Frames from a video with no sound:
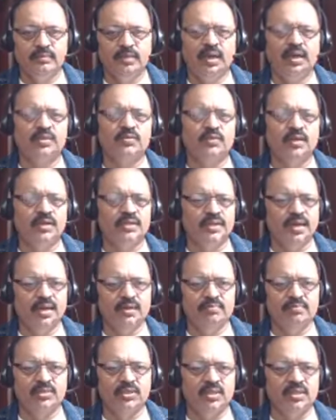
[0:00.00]
But as far as
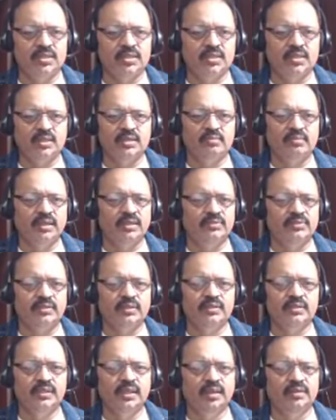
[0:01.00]
I'm concerned, my
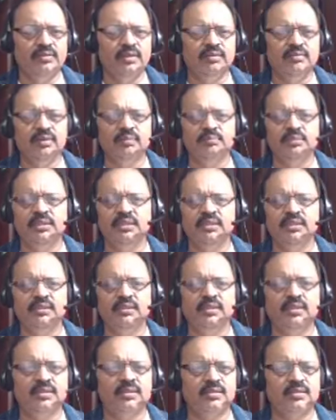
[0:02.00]
friend, I've never been
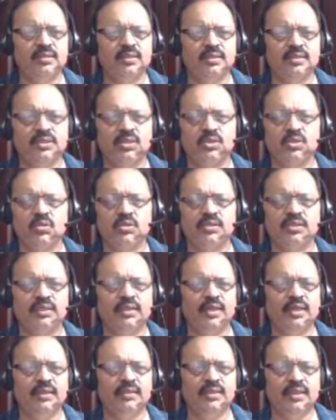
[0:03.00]
in this
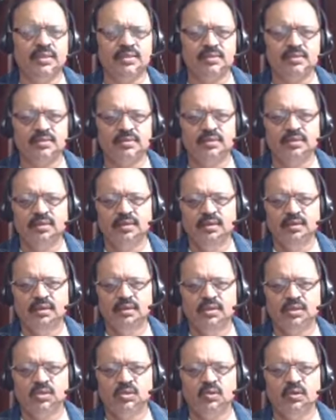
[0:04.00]
situation like this.
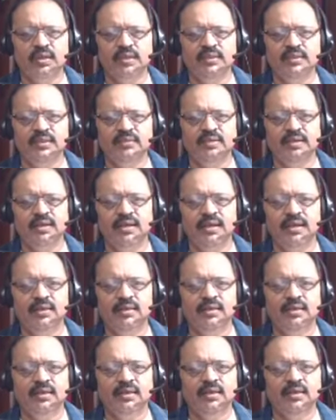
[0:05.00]
So I never
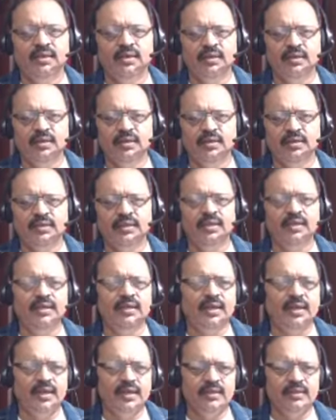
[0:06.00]
had
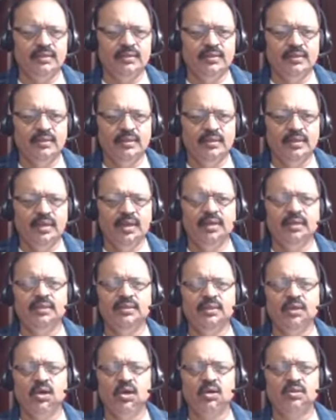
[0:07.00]
really had
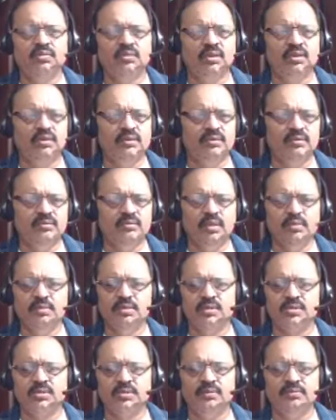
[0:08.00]
any awkward
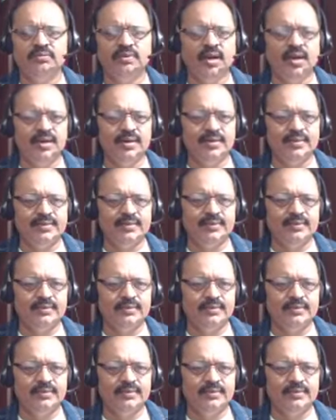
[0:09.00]
moments so far.